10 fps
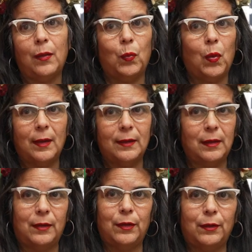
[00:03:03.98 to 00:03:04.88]
I want
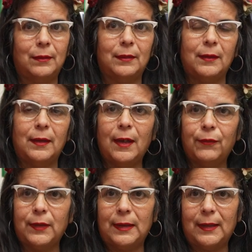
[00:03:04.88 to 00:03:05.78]
to do
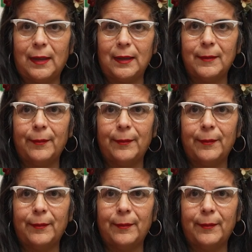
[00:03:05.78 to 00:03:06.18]
every day,